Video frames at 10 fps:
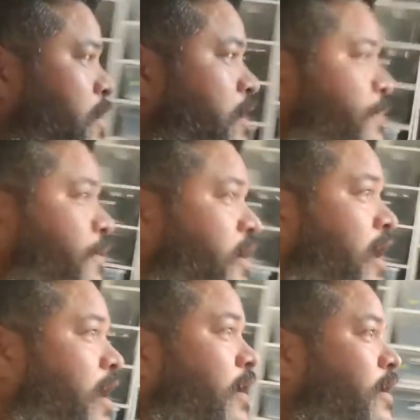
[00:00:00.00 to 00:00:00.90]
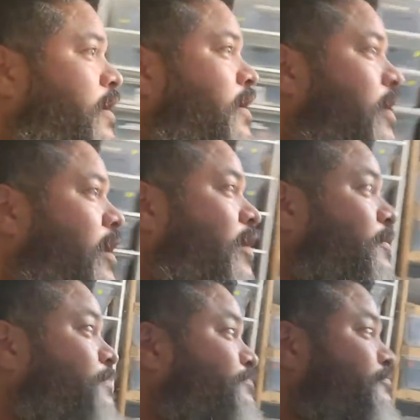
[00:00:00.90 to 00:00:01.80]
But yeah,
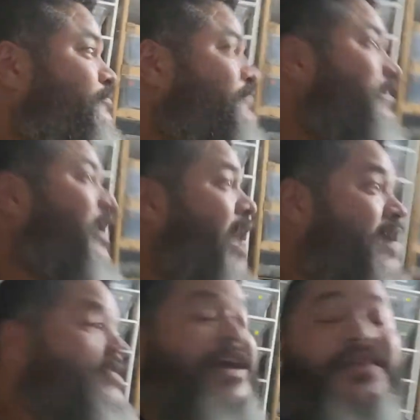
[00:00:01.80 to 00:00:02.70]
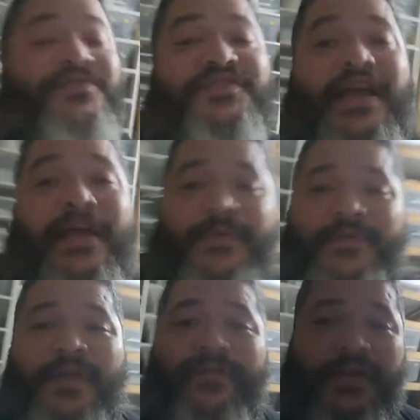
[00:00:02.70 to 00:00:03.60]
a lot of times, for example,
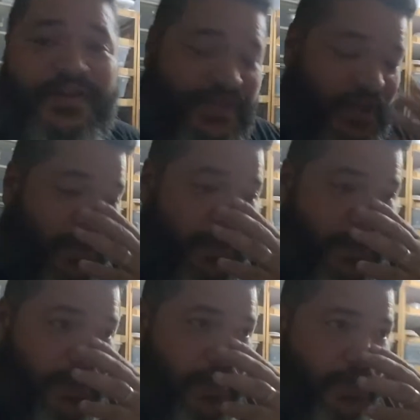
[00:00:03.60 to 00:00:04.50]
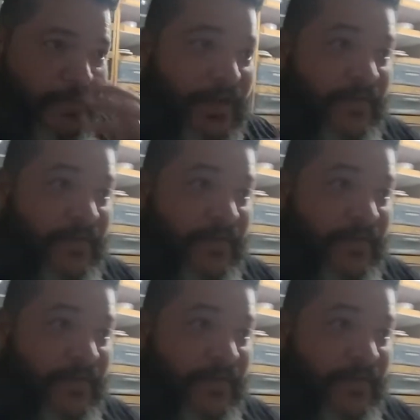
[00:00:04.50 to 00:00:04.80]
if you're ever gonna see my